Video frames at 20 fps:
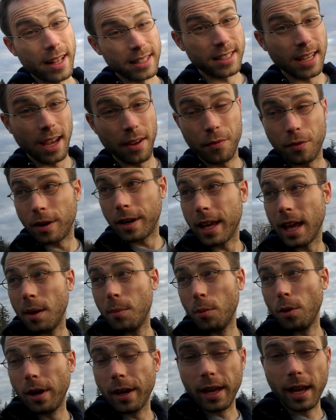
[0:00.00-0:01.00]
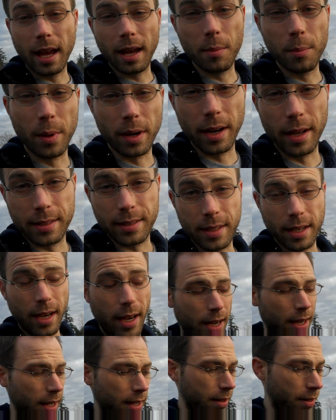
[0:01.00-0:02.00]
that's high for a Game Boy game, but
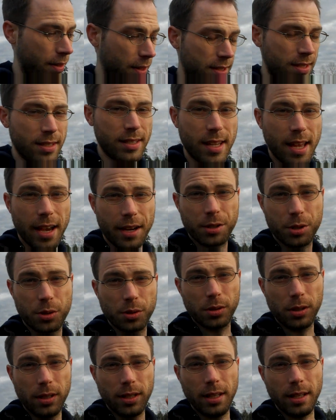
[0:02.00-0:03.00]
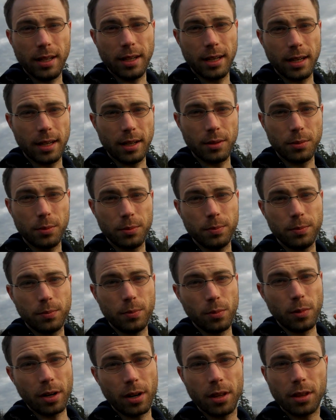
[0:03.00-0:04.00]
this is actually
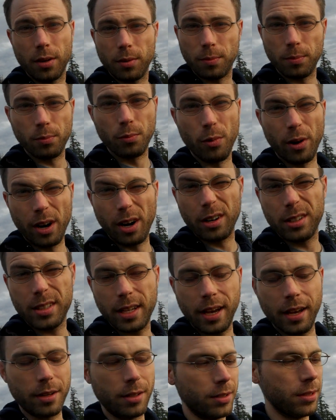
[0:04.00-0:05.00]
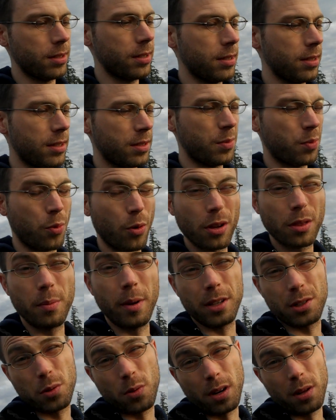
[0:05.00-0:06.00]
one of the rare titles. It's worth
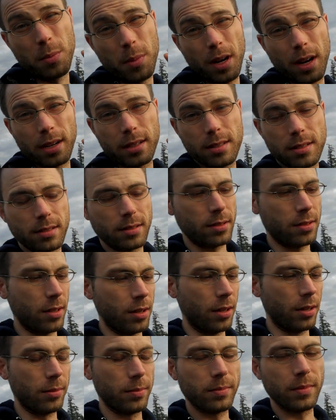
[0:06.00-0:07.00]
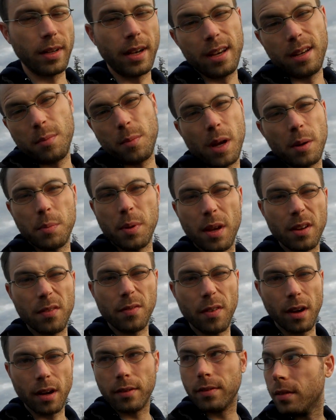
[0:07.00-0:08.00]
about 20 bucks, so I didn't mind paying
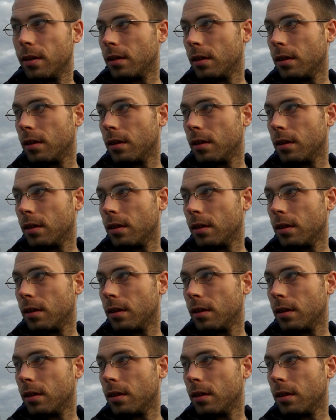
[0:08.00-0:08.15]
$5.